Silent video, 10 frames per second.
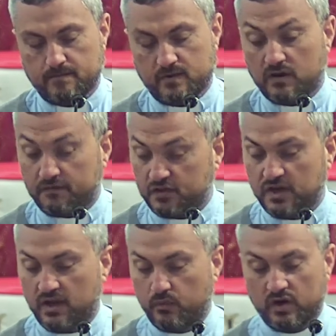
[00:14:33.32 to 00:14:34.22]
I often
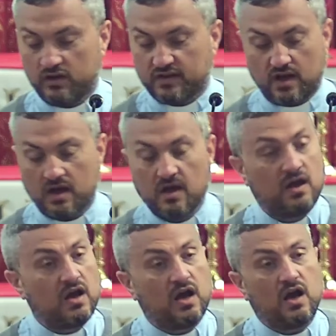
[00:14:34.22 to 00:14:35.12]
hear the words,
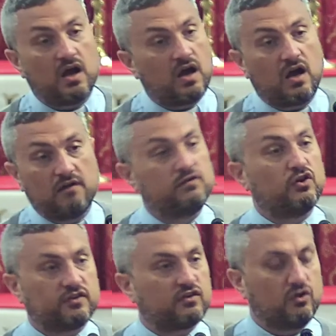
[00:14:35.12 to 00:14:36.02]
I've
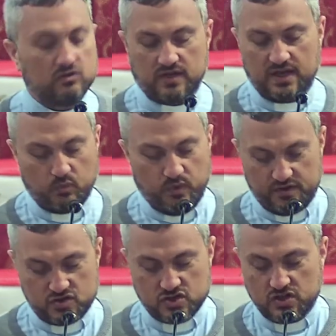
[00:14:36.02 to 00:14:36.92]
lost contact with
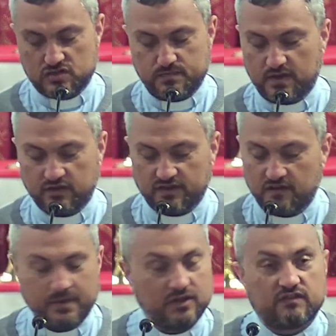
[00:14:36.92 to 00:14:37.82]
the church because
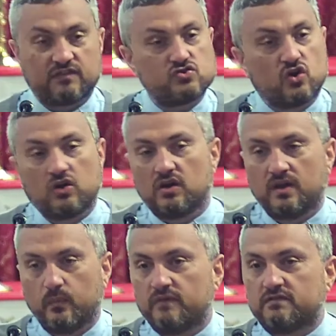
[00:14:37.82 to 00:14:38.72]
I've been
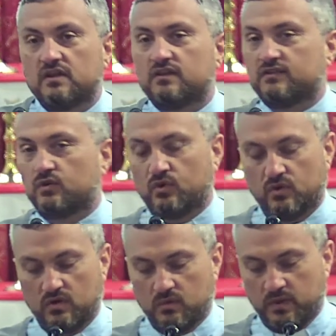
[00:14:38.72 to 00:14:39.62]
struggling with this or
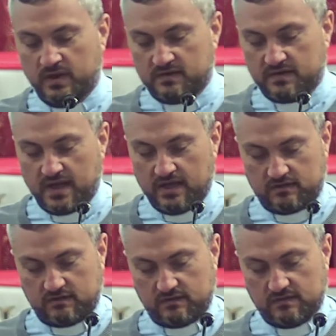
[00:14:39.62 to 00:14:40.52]
with that.